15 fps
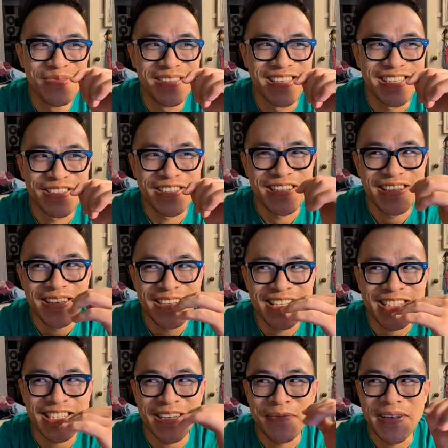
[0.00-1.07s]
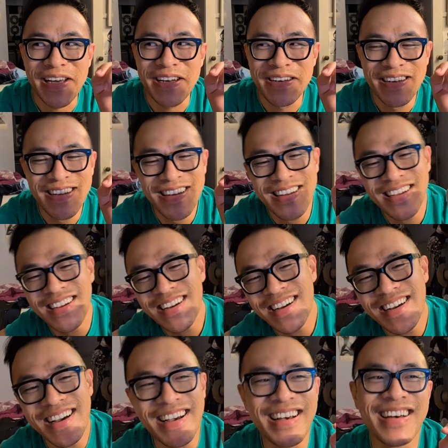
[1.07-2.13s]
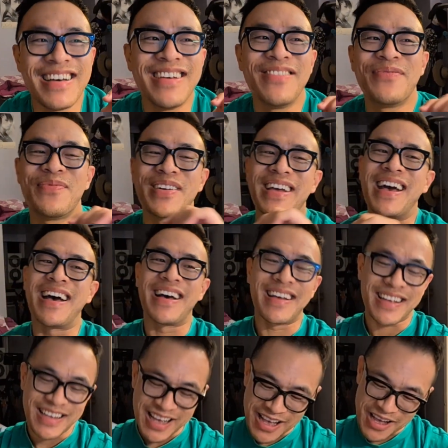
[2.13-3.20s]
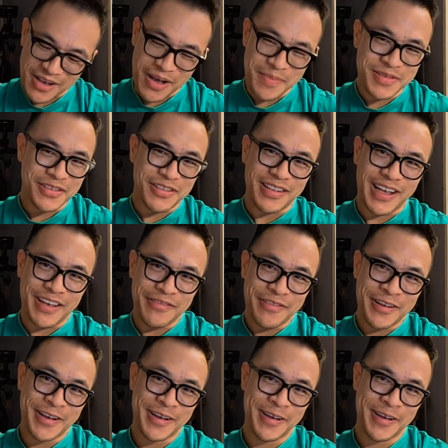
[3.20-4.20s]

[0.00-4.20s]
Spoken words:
it's because I'm dead. But yeah, I'm still alive.